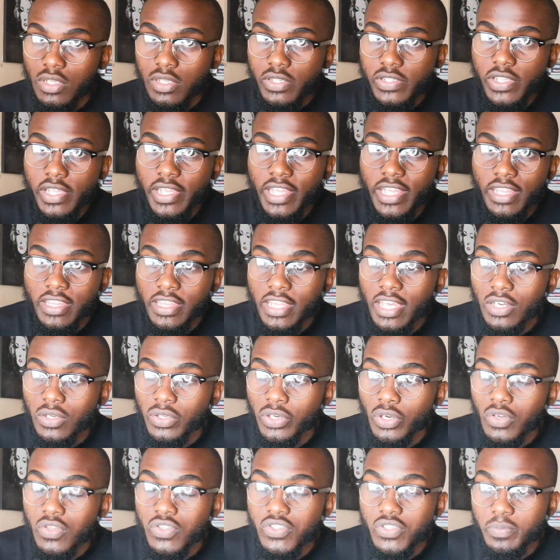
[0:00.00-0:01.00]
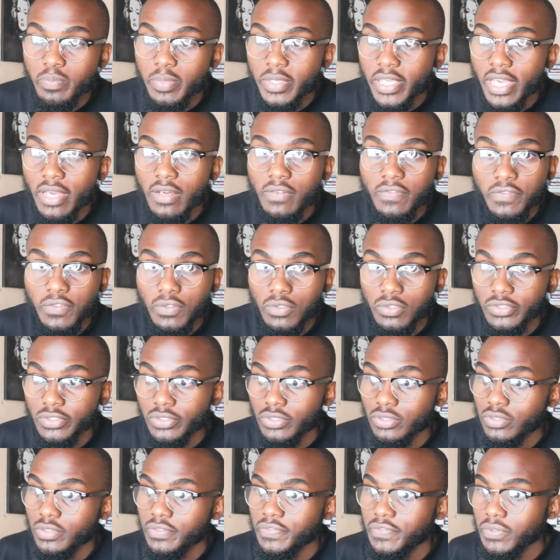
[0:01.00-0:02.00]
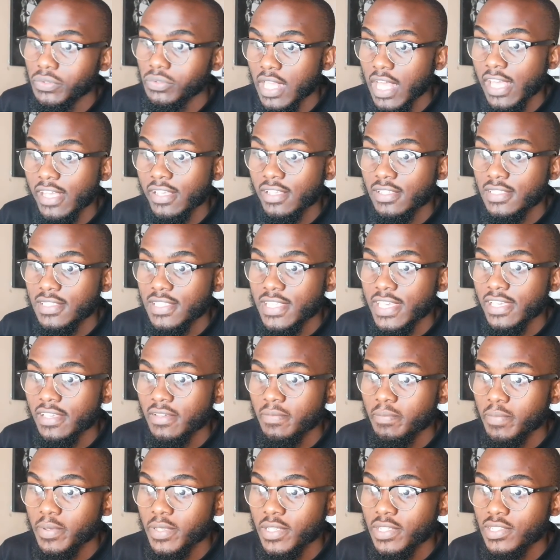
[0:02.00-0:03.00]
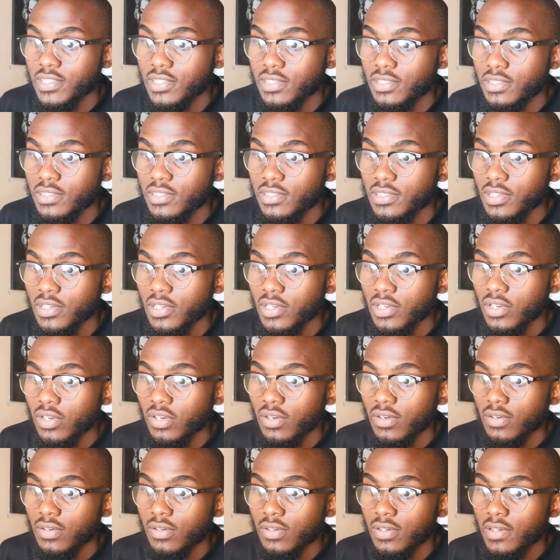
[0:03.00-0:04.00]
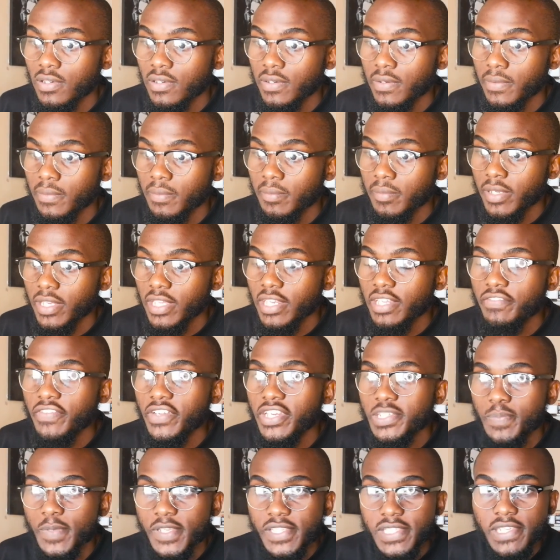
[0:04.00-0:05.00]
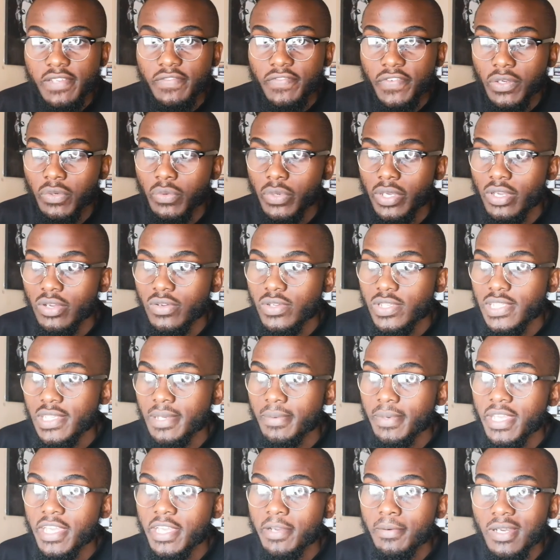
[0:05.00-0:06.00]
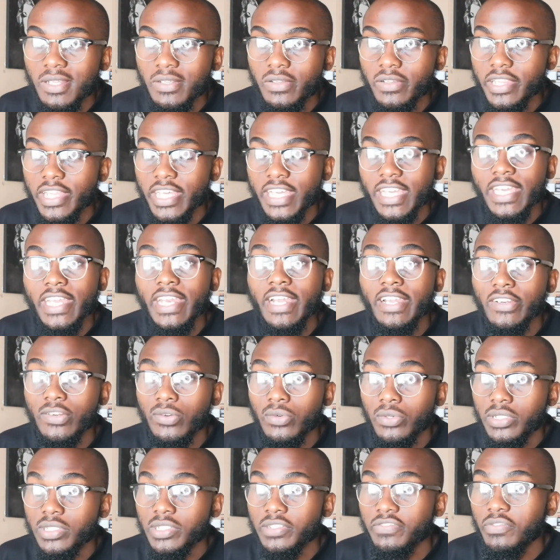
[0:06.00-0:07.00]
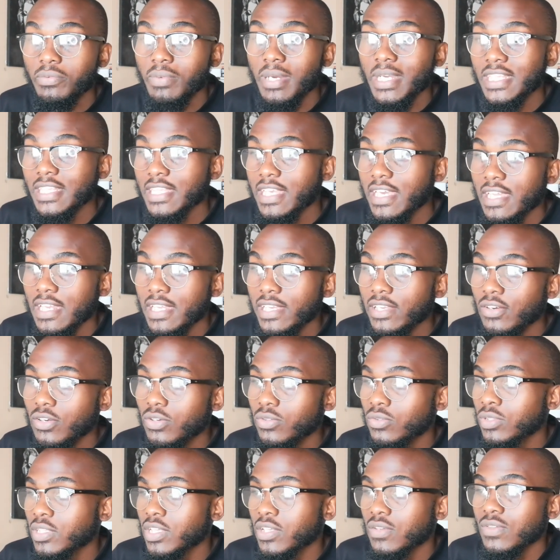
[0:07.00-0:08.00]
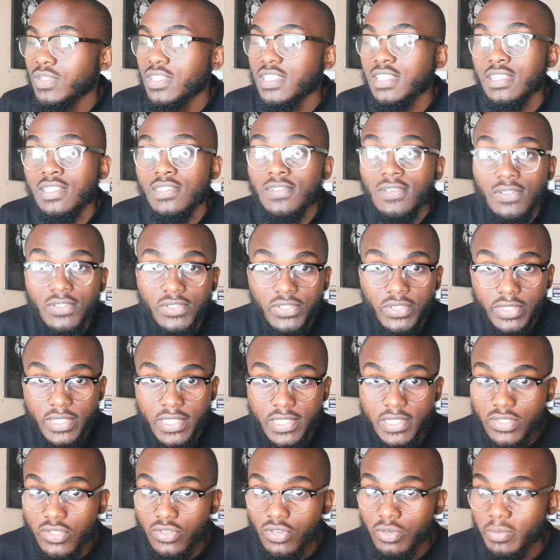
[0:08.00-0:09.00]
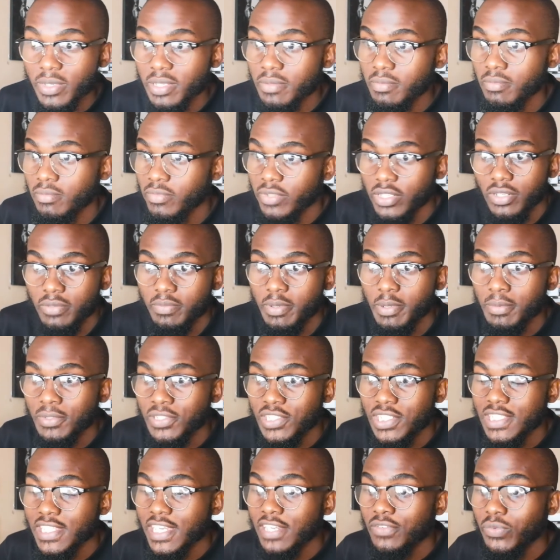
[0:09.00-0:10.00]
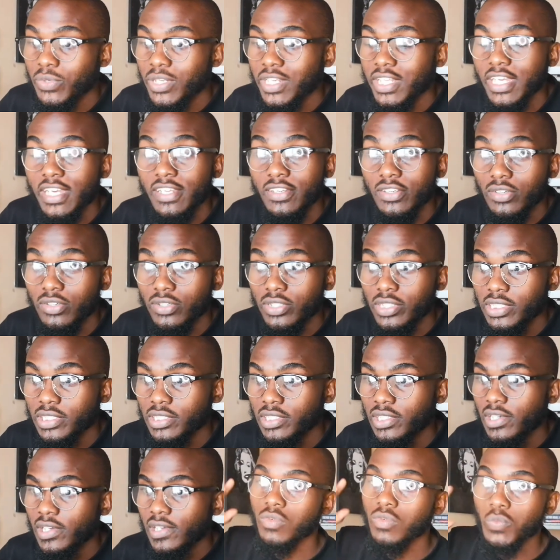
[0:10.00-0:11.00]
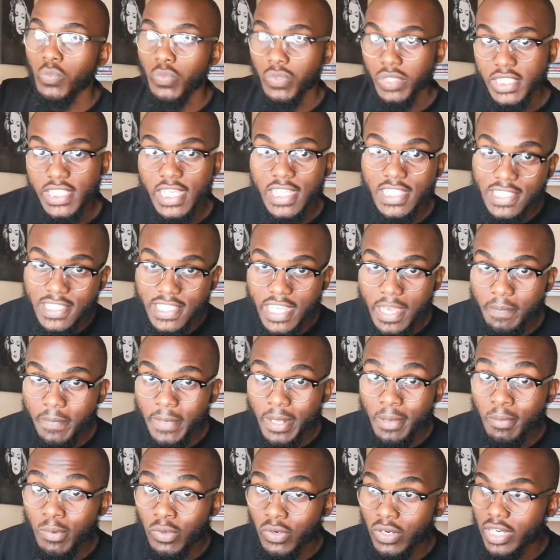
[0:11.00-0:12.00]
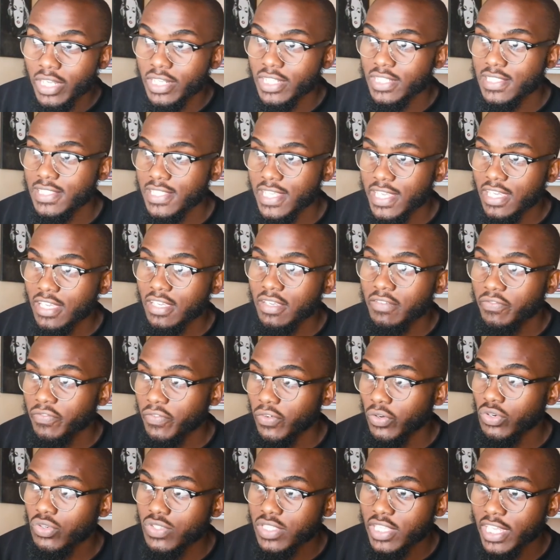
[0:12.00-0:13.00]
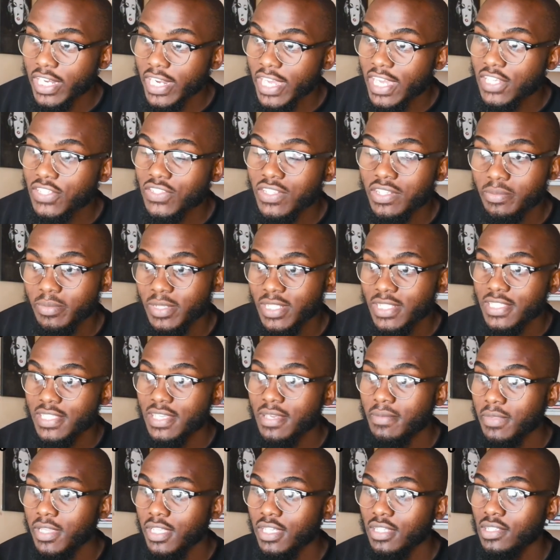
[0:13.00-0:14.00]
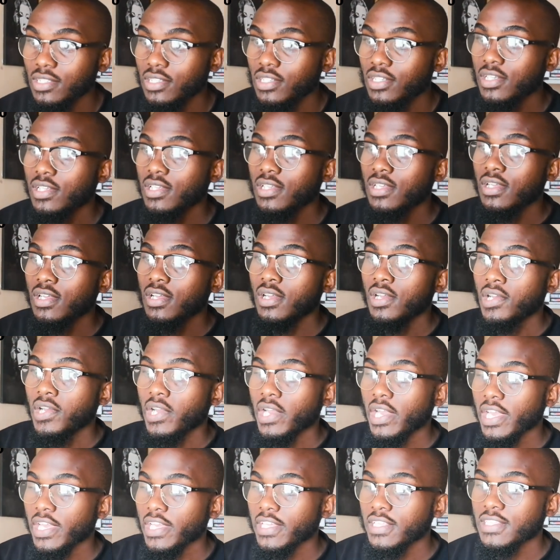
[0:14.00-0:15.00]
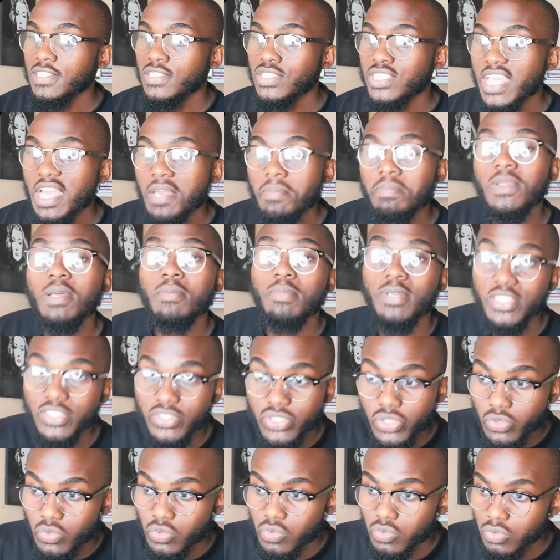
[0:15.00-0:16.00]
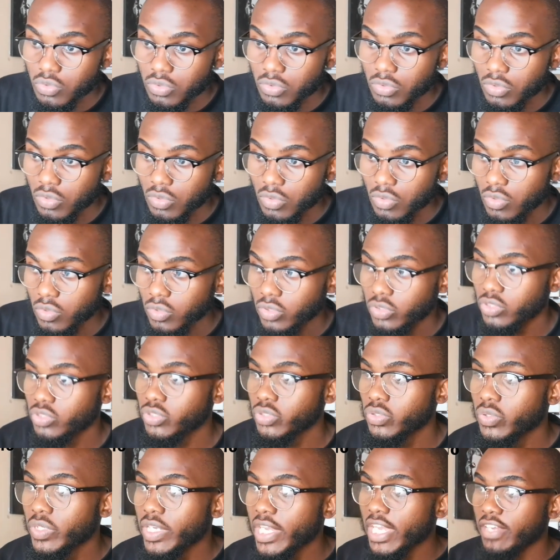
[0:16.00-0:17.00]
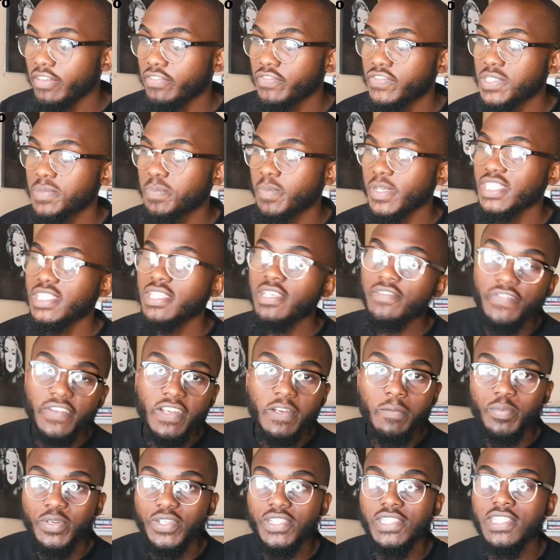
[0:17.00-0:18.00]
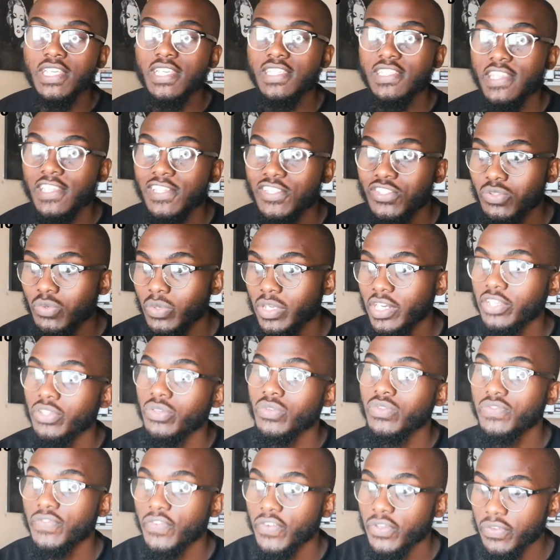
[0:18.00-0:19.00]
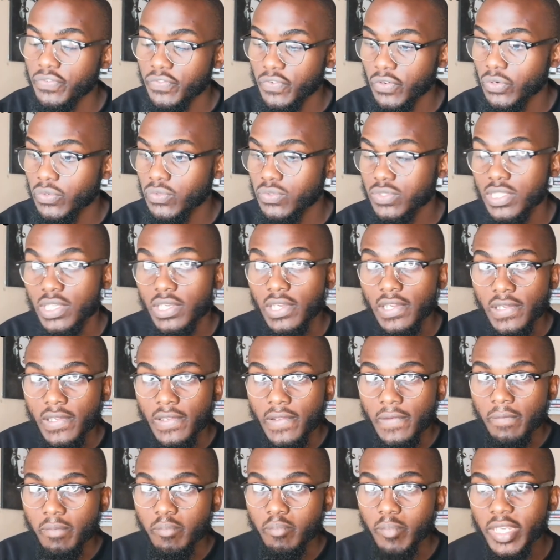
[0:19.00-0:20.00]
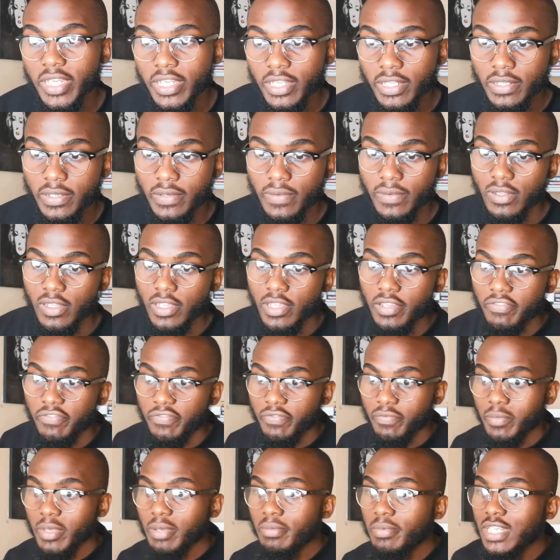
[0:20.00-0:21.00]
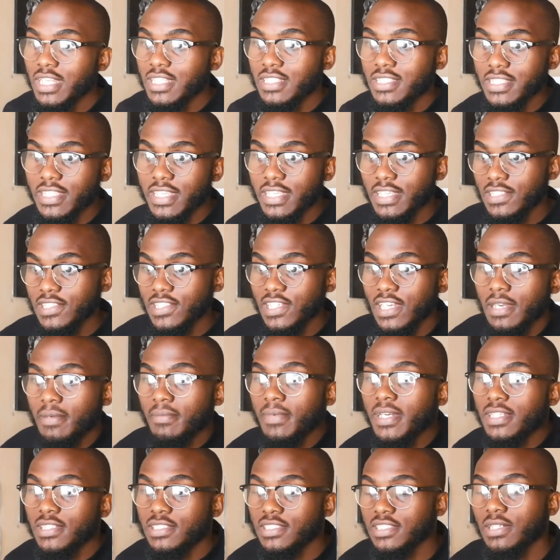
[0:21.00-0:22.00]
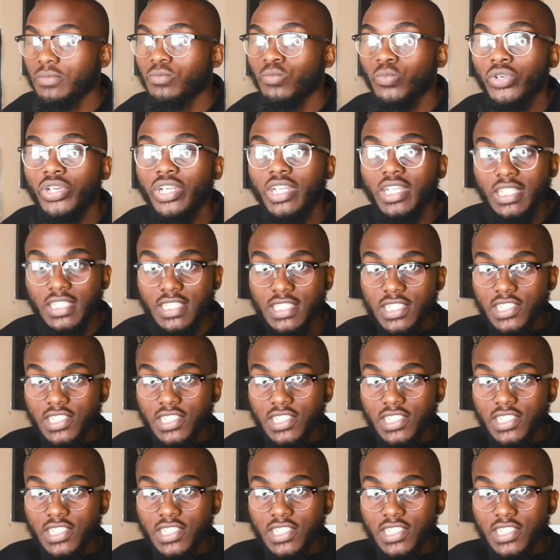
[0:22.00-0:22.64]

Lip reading: So that could also be helpful, you know, if you like taking pictures or in a very specific way, because when you wanted they get annoyed if I say like, oh, I'm shooting some, and you know, people just get really annoyed. We said step number one is taking photos that actually mean something, and step number two, do you have specific presets that you want to use for your photos? Meaning, if maybe let's say in Jengamanje, I'm wearing